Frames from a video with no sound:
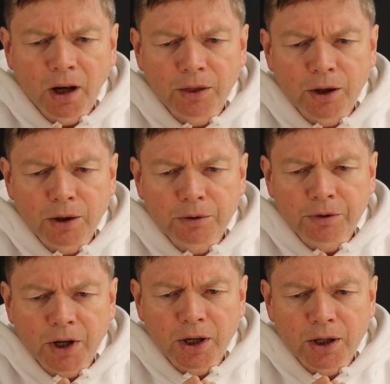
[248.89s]
In the
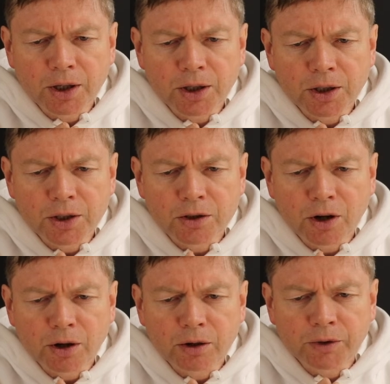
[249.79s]
face
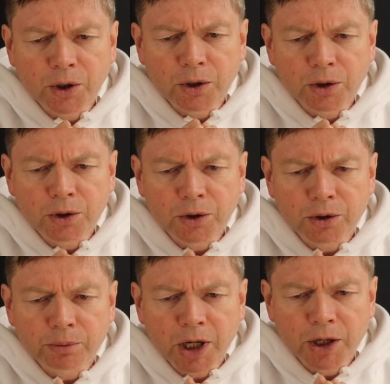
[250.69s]
of
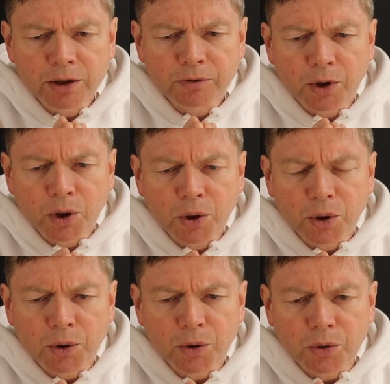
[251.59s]
all my
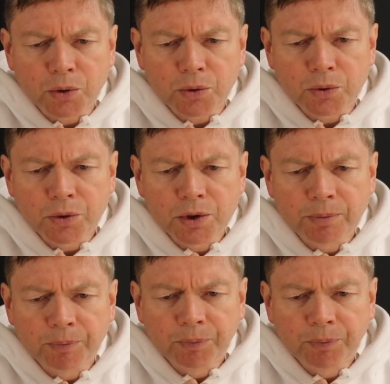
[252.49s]
foes,